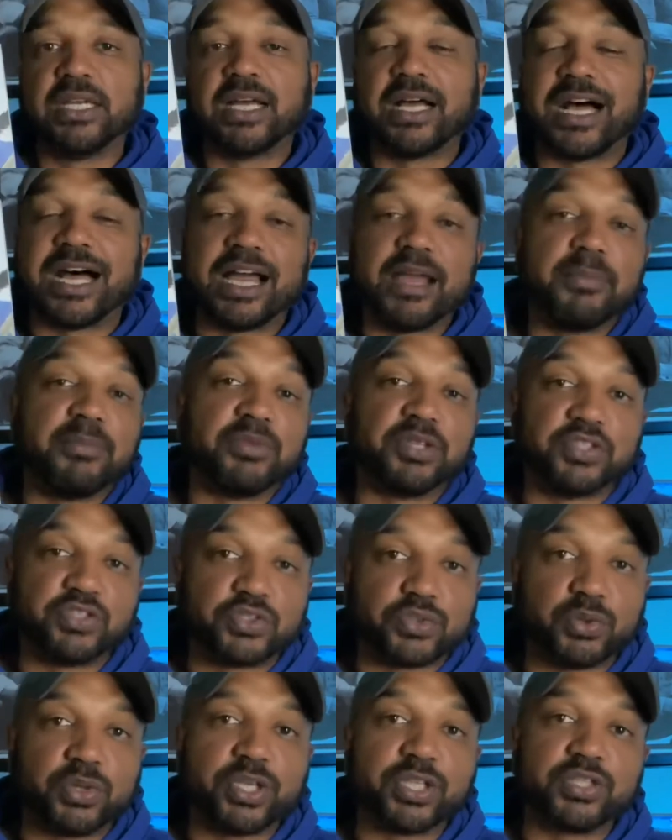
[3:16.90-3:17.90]
I'm
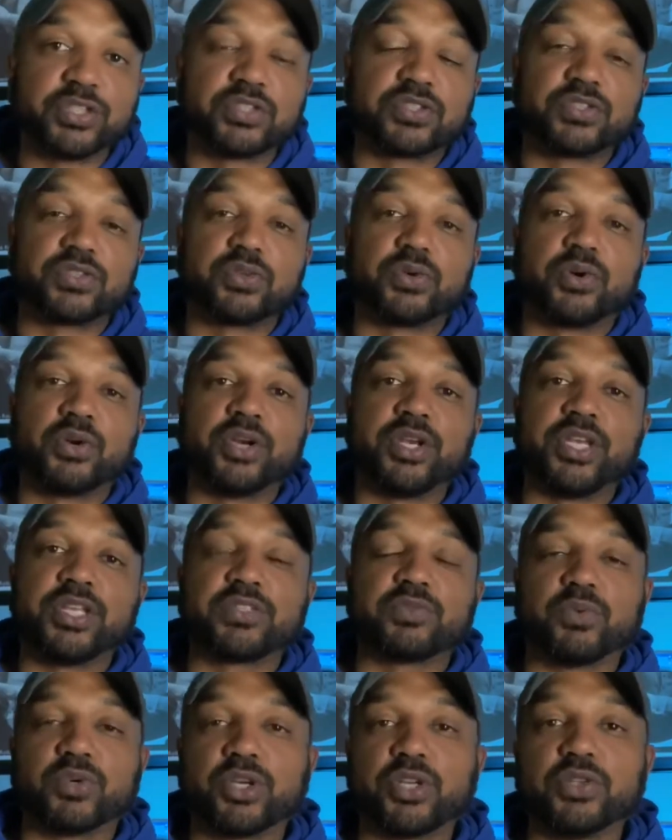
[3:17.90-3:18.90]
enjoying this story.
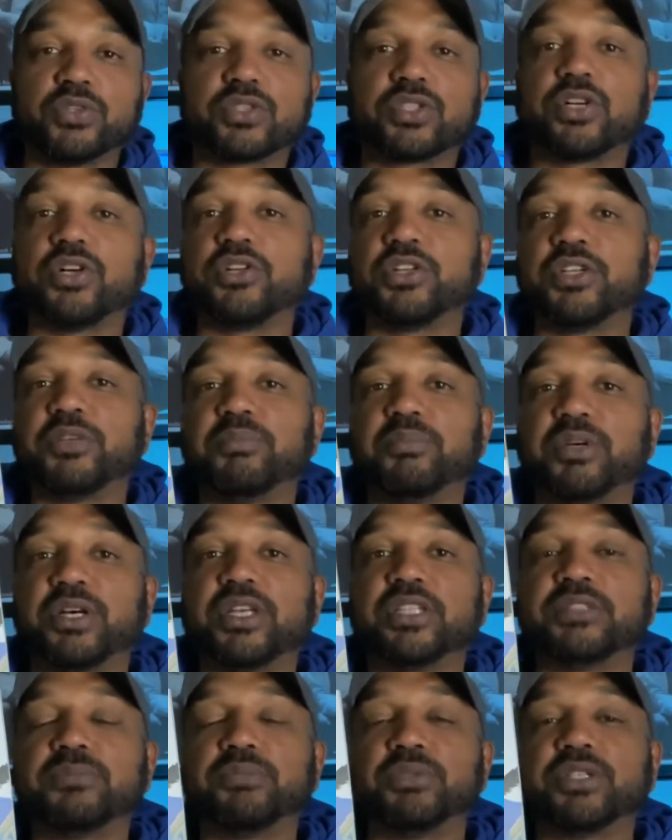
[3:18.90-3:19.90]
It's one of those Cullen
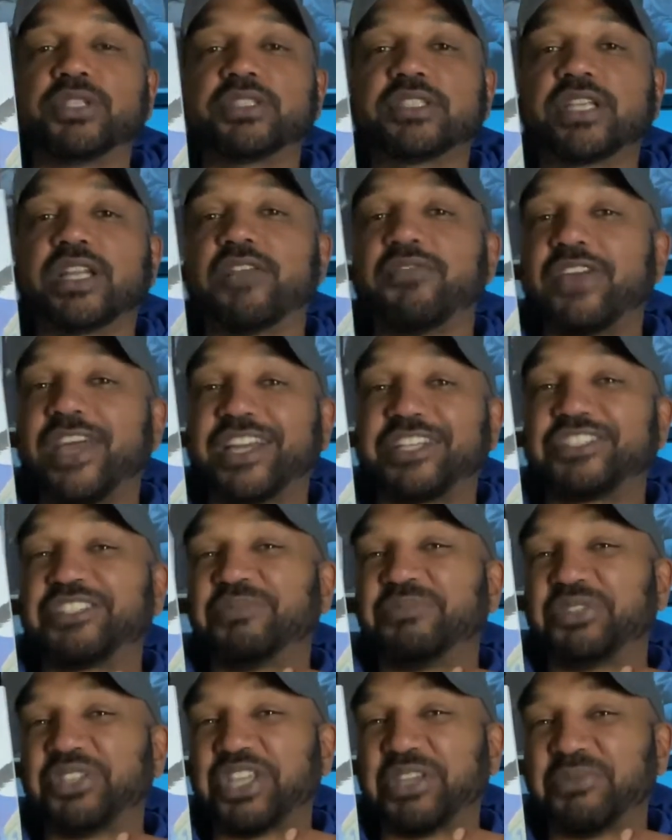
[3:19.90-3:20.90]
Bunn books that I've actually
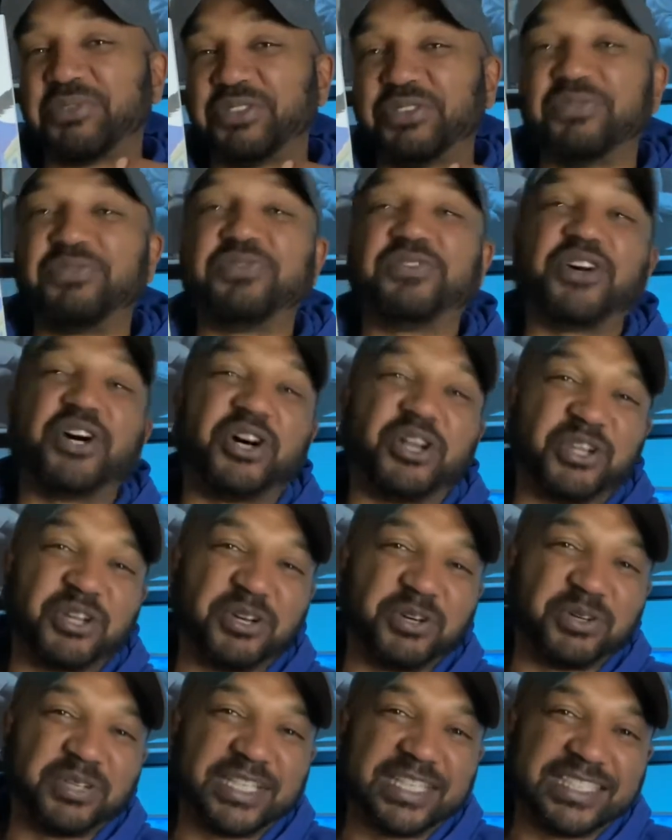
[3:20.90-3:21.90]
been able to
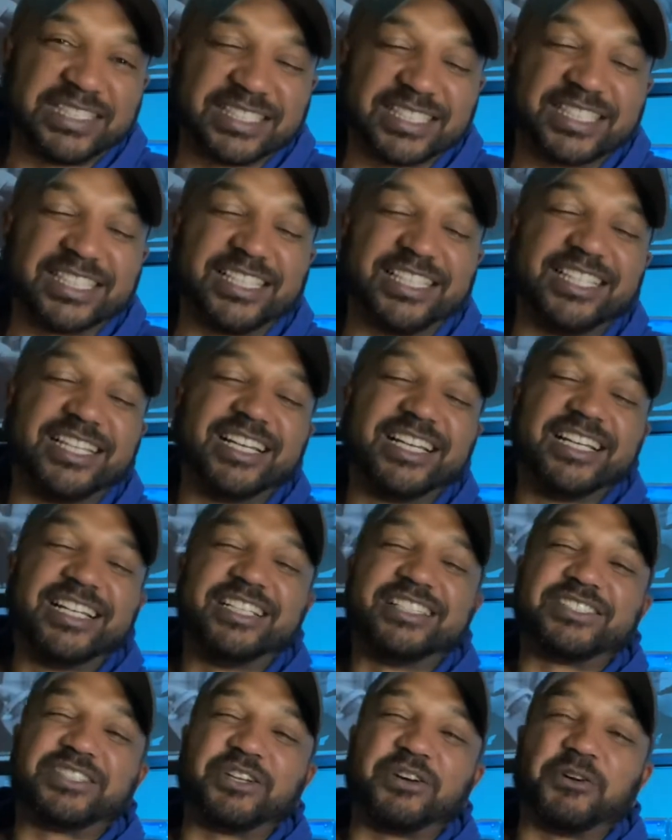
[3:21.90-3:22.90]
follow easily.
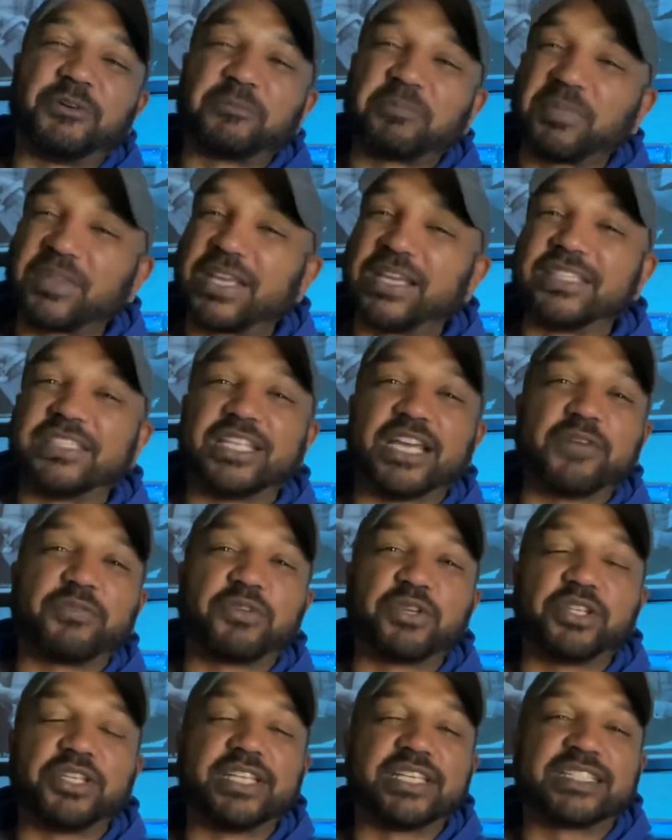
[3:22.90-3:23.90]
So
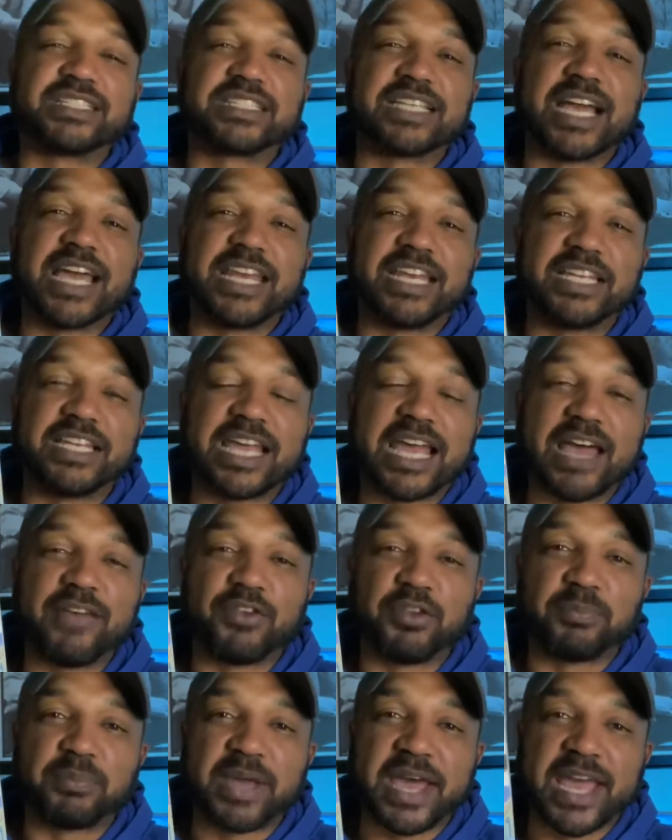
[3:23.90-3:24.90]
definitely excited to have
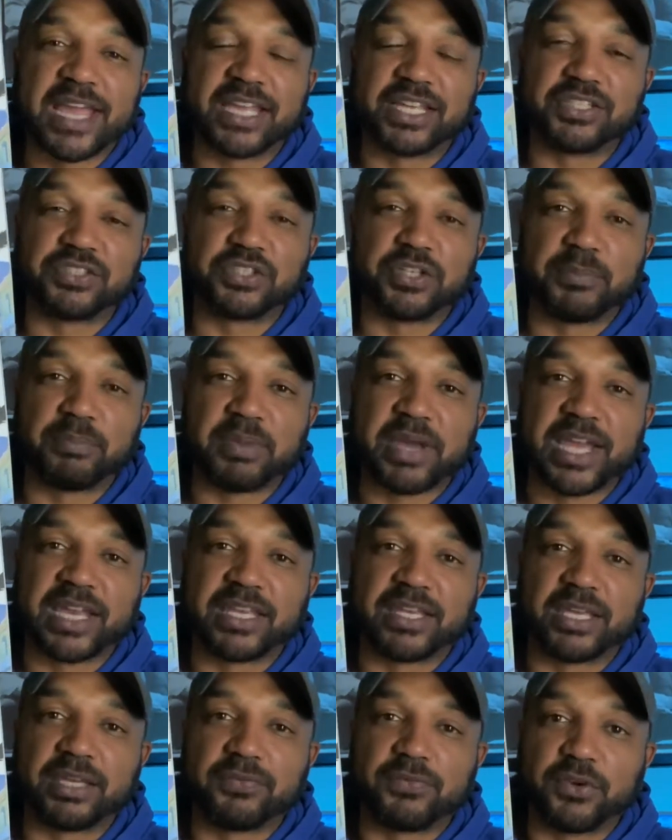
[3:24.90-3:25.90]
it back and jump
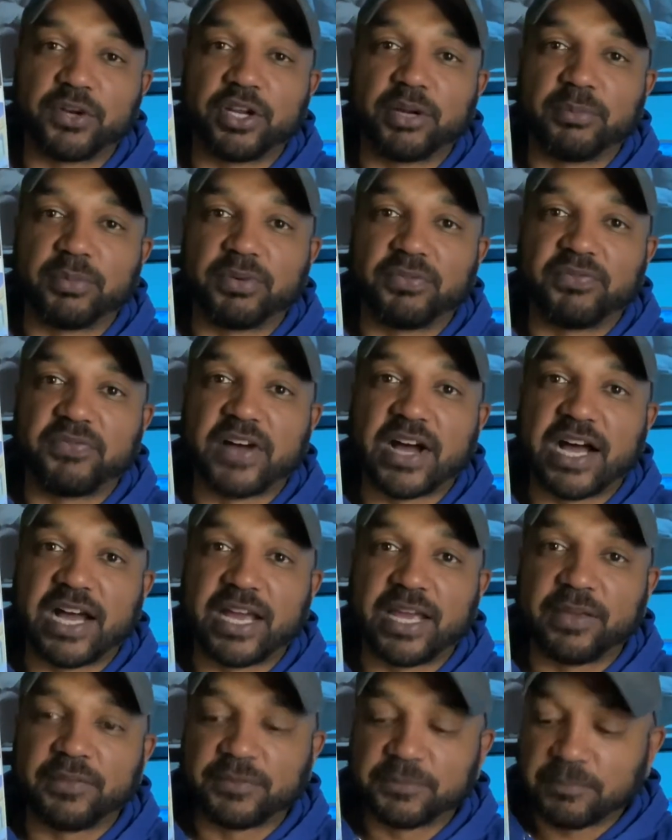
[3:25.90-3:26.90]
back in for number
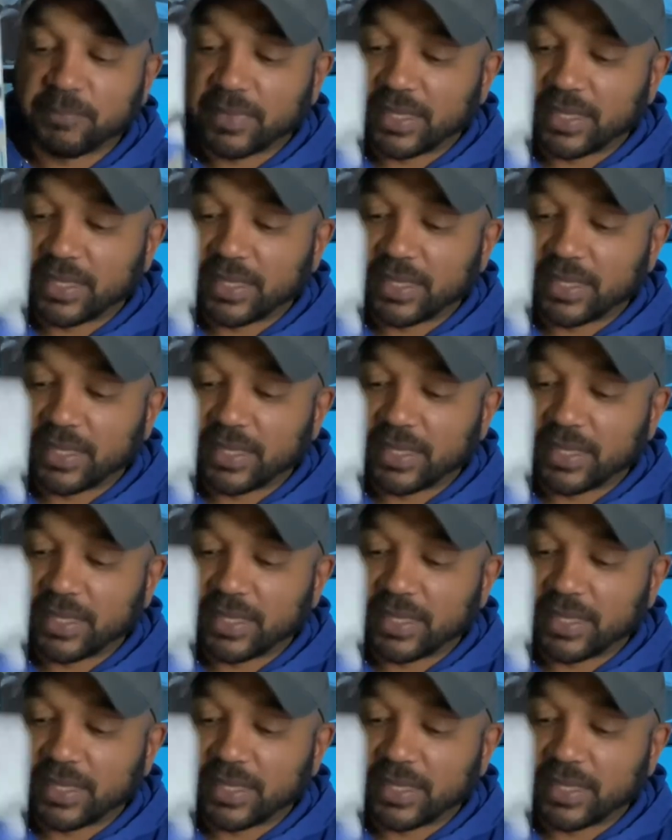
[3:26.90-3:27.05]
5.